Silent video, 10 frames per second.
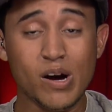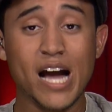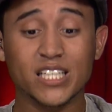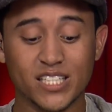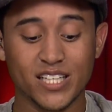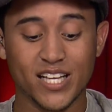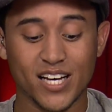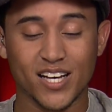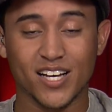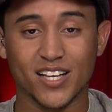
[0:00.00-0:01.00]
Well, actually, the
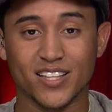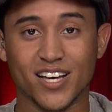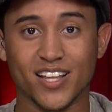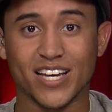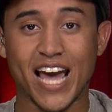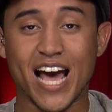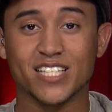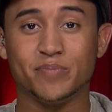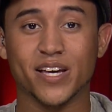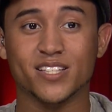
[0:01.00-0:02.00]
uh, the, the
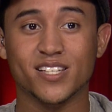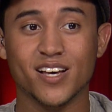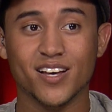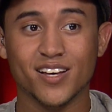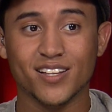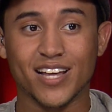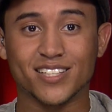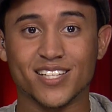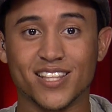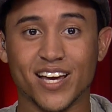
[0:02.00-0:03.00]
castmates
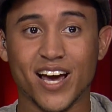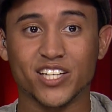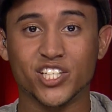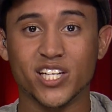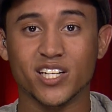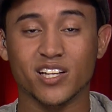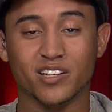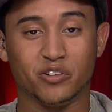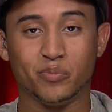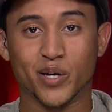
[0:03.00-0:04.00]
like to think I cheated a
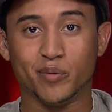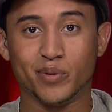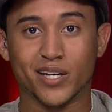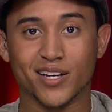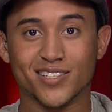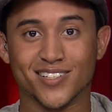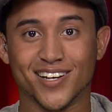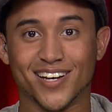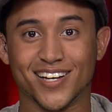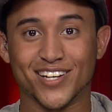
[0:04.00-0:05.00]
little bit because uh,
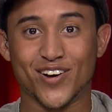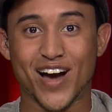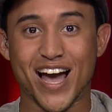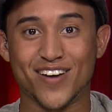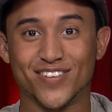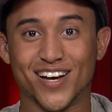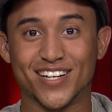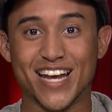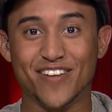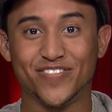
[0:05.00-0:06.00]
you know I have
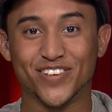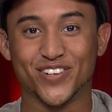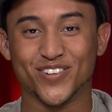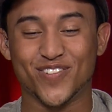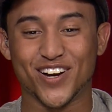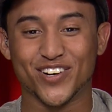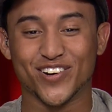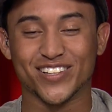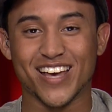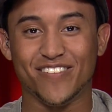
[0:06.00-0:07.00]
a, a nephew, a
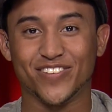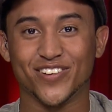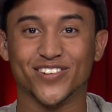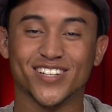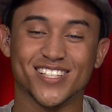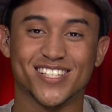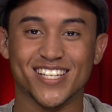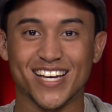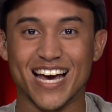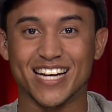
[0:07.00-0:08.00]
one-year-old nephew, because
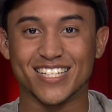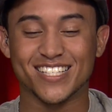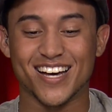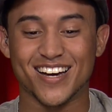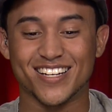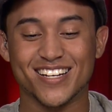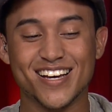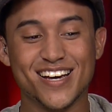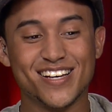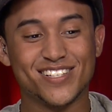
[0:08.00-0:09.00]
Tia had a oh. son.
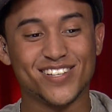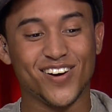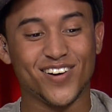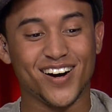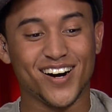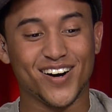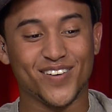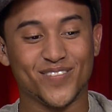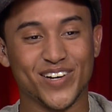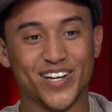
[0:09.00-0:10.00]
So,
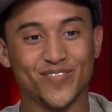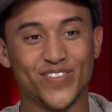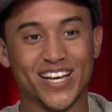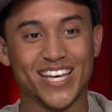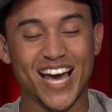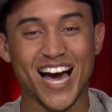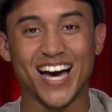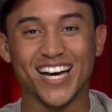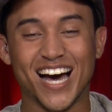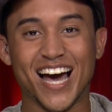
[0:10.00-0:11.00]
um, but yeah,
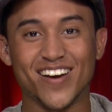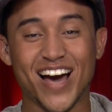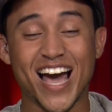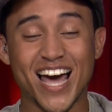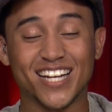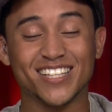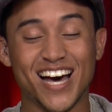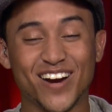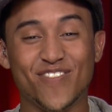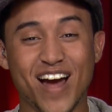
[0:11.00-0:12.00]
I, I had a
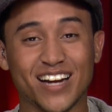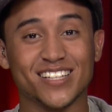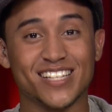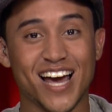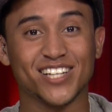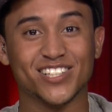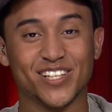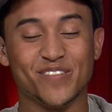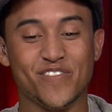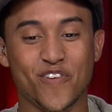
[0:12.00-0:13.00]
lot of practice
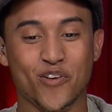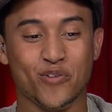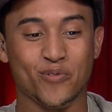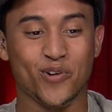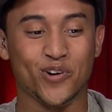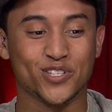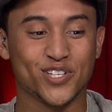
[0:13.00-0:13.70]
actually before the role.